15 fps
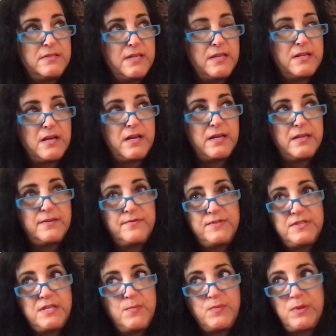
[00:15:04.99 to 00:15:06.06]
and I have
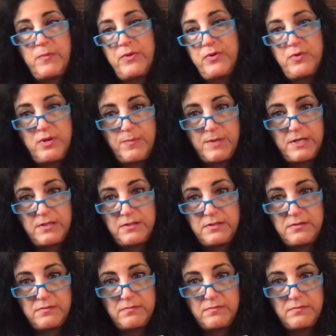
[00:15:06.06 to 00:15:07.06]
steeped them 30 minutes.